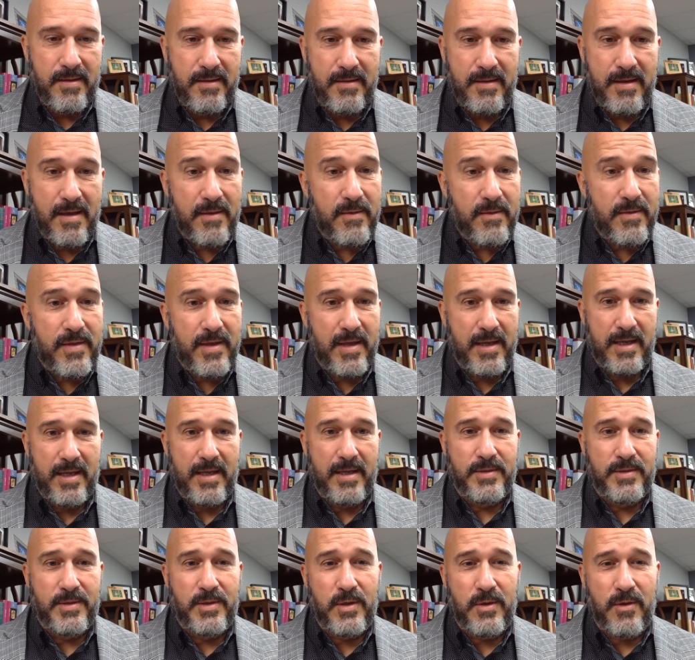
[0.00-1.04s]
The other thing
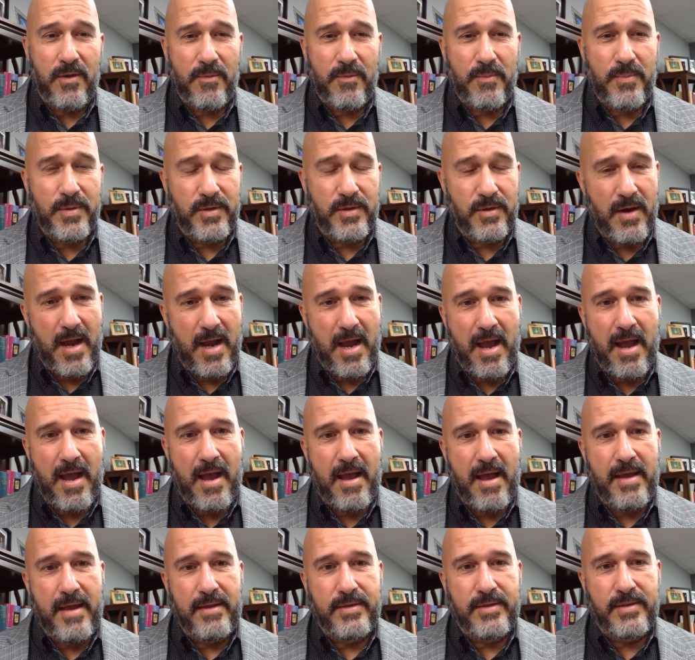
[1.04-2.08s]
is, do you ever put your
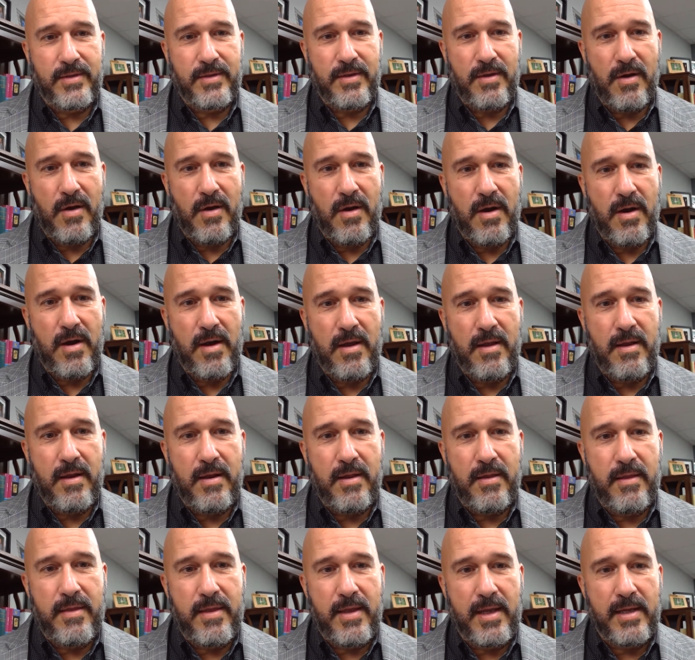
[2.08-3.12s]
eyes on
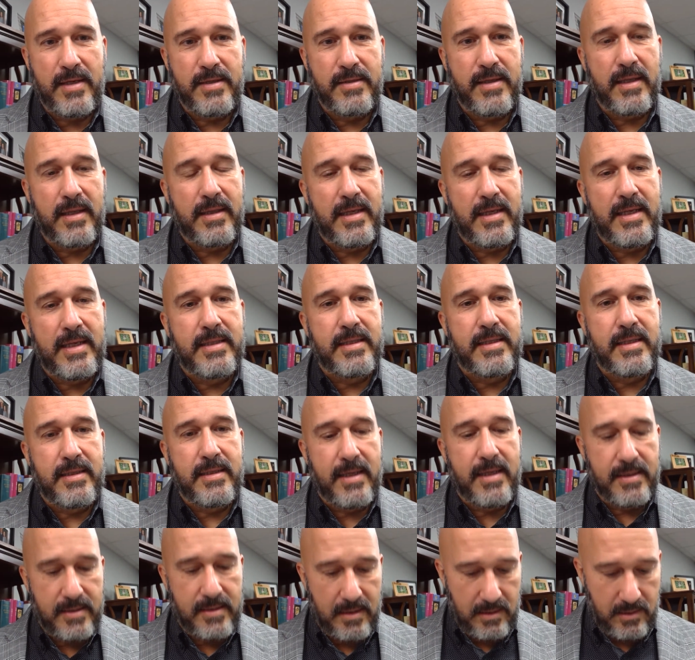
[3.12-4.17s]
things that lead to
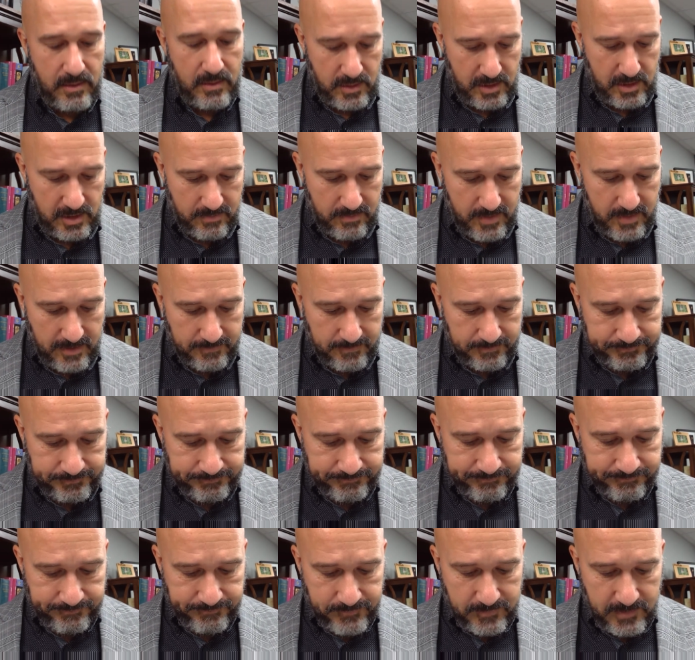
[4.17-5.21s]
disillusionment?
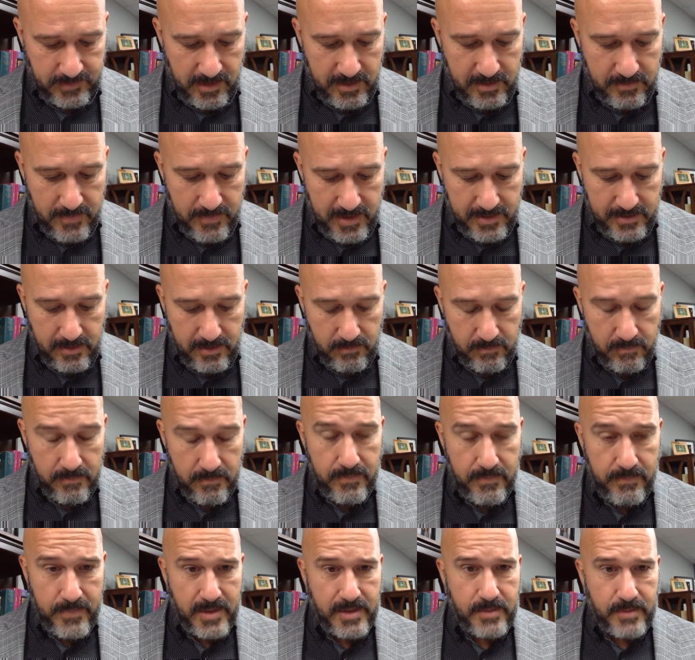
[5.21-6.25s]
Because
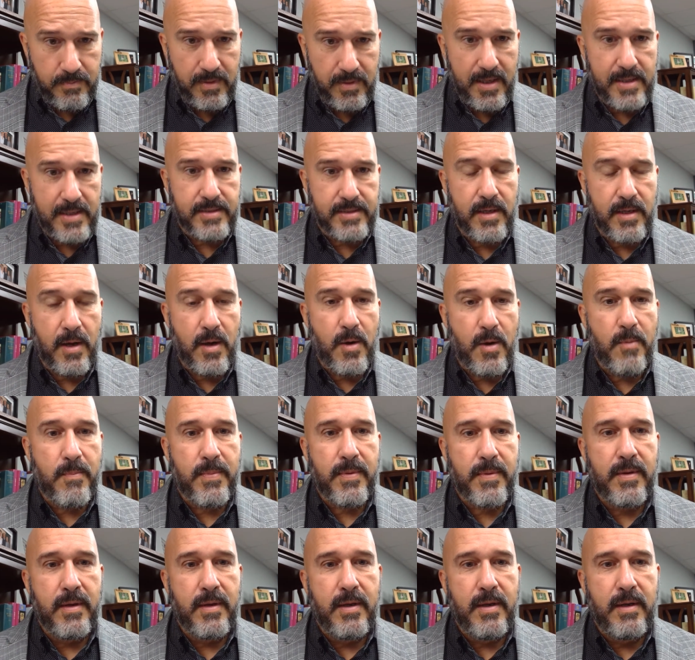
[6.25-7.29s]
misplaced
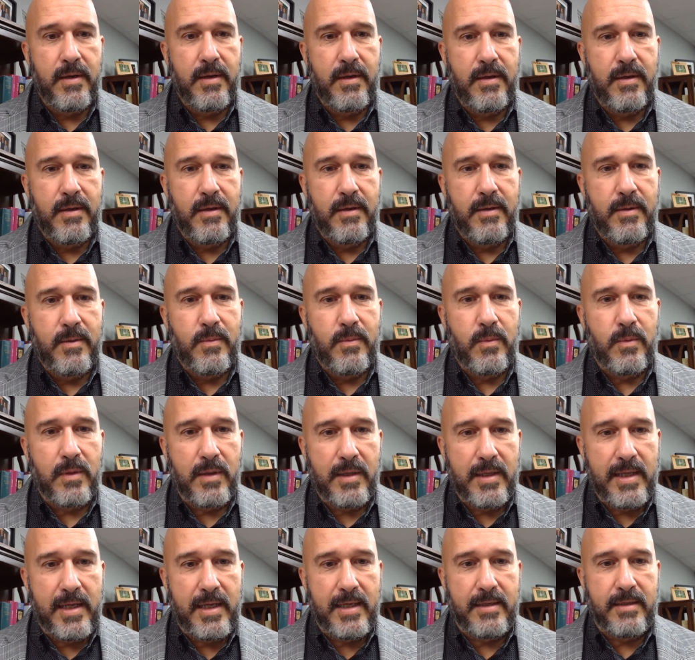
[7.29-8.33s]
hope will
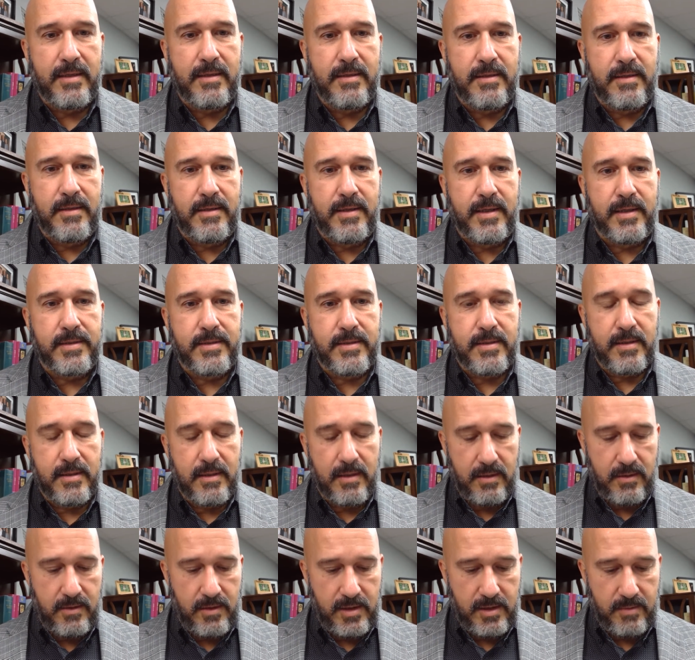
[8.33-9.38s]
lead to
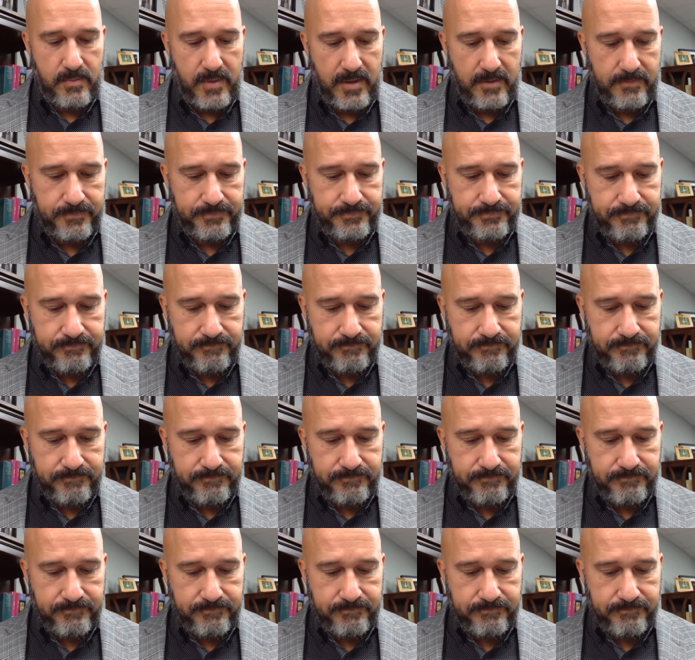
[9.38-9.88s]
disillusionment.